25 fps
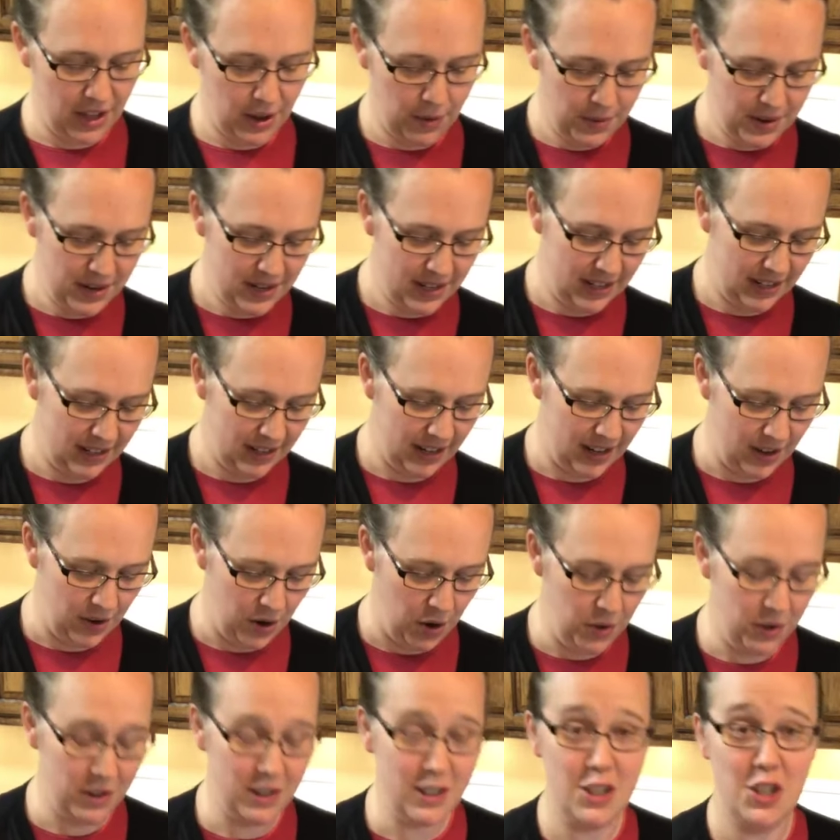one didn't get,
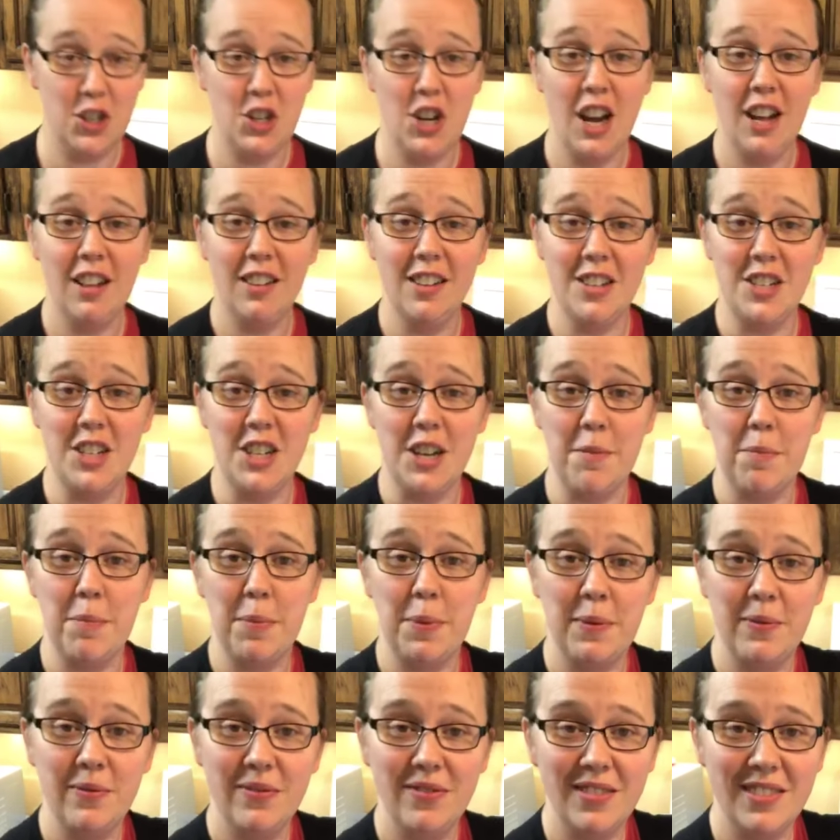oh, there's chocolate chip
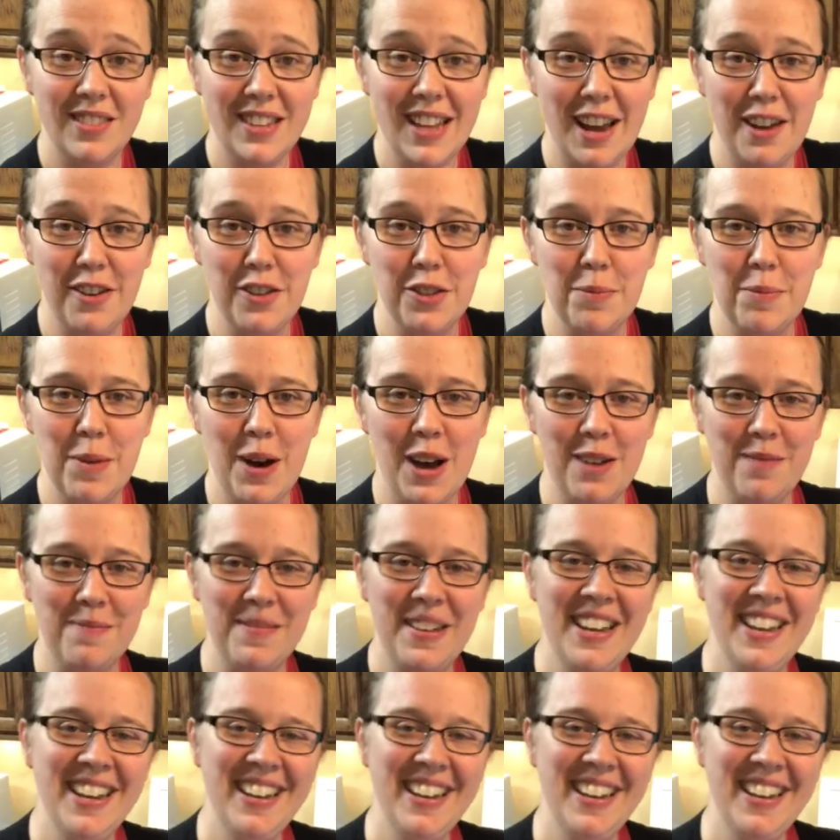down at the bottom.